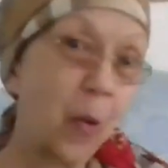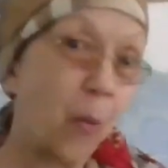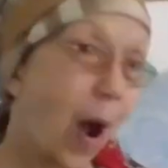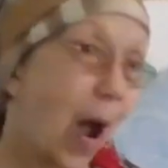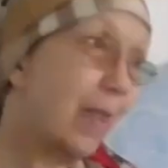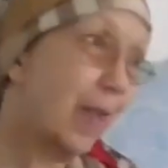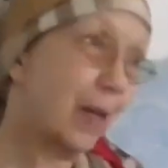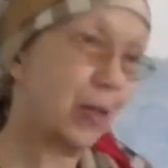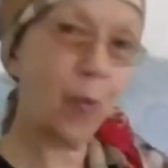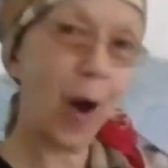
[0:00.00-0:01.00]
Why
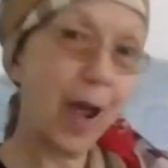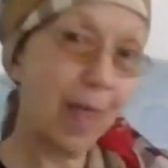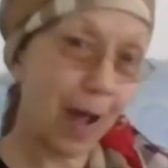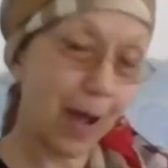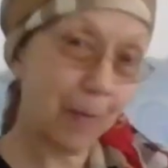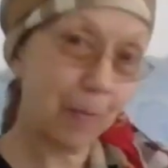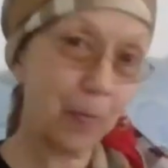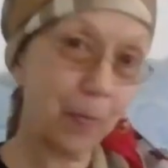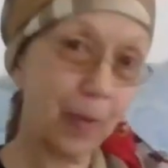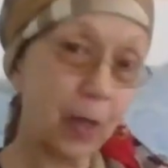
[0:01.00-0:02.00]
this? Why that?
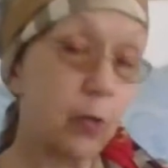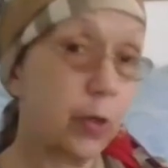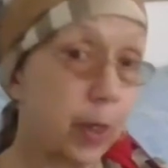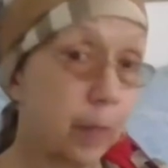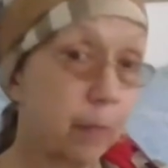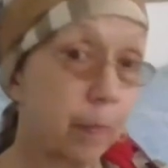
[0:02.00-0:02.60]
You see?